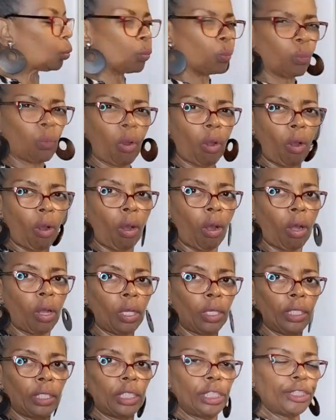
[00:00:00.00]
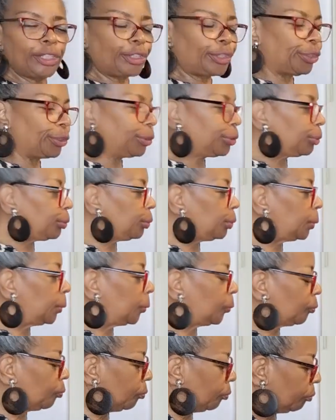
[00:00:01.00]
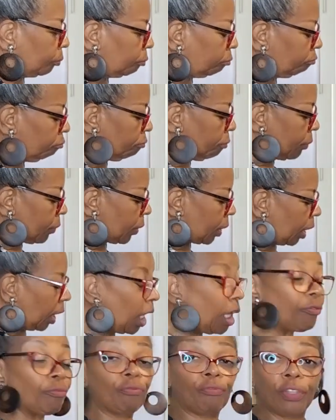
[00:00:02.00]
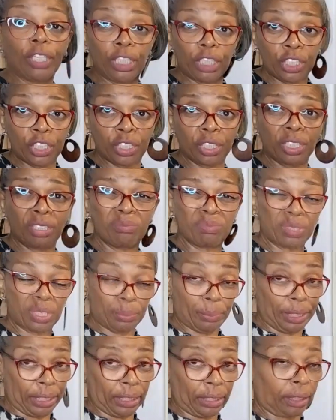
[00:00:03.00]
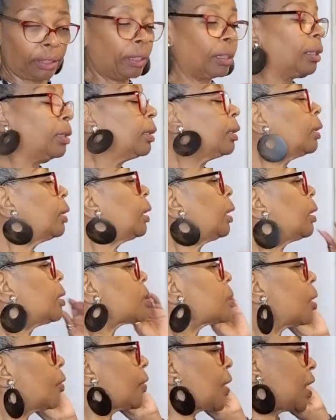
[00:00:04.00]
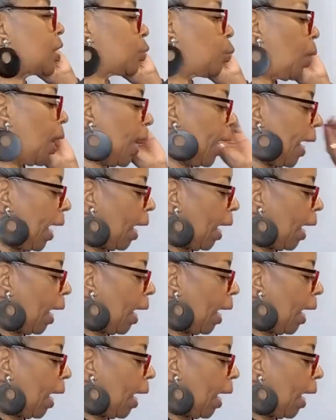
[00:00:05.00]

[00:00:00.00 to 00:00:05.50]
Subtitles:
raw, too unfinished to me. So that's why